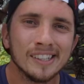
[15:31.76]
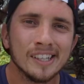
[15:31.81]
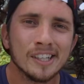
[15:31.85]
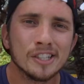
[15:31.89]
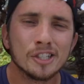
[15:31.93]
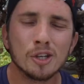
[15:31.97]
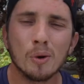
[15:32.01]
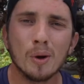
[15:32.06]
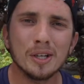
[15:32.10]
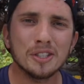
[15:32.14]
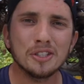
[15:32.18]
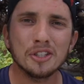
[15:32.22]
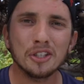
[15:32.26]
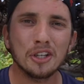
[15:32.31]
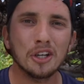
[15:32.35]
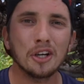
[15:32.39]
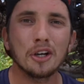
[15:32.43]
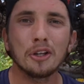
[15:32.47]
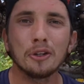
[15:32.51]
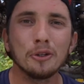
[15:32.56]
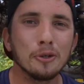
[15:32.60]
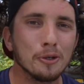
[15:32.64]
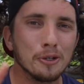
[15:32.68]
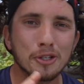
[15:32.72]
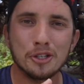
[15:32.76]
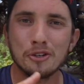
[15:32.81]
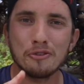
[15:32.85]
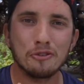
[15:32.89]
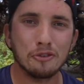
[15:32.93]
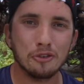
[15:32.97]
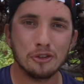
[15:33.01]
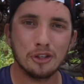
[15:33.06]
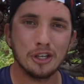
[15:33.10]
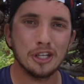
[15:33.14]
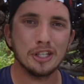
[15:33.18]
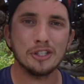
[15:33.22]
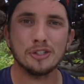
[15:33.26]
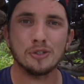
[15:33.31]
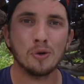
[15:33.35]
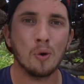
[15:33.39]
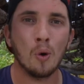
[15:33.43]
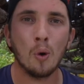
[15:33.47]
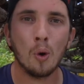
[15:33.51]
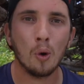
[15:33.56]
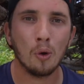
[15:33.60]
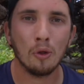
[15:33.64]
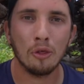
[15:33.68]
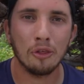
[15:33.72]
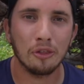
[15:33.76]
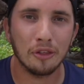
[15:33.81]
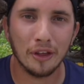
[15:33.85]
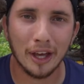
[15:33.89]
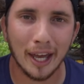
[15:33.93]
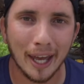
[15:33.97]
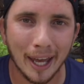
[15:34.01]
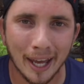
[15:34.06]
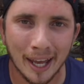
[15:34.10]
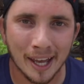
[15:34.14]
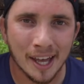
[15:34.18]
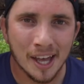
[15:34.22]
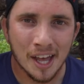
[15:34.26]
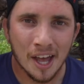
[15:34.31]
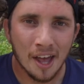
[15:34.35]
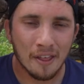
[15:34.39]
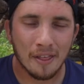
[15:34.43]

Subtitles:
So what's the conclusion for this whole thing